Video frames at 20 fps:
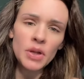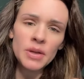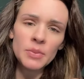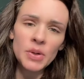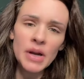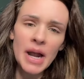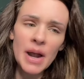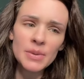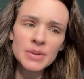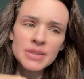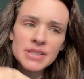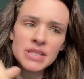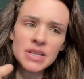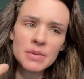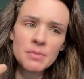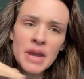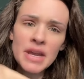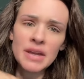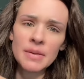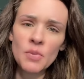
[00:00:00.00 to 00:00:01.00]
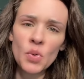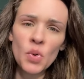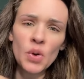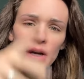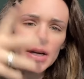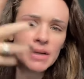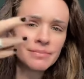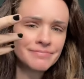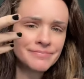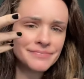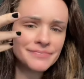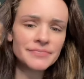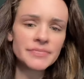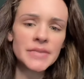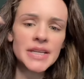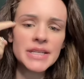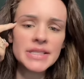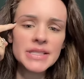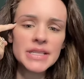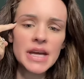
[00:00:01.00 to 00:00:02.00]
pulling more hours to make more.
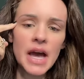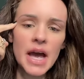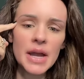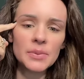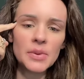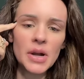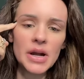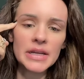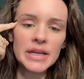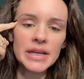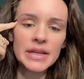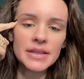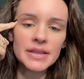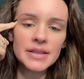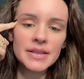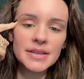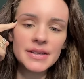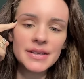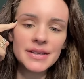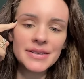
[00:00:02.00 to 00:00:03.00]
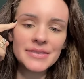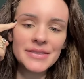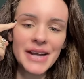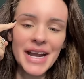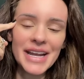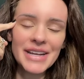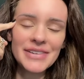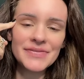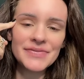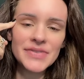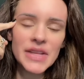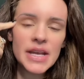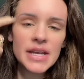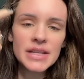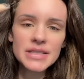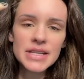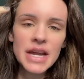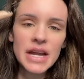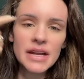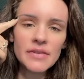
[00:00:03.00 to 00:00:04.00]
Hmm, isn't it ironic, right?
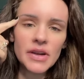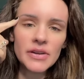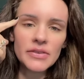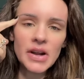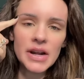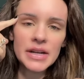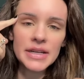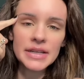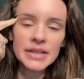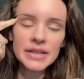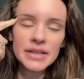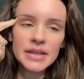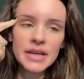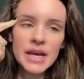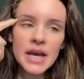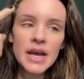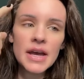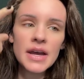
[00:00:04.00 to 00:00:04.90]
It's kind of ironic.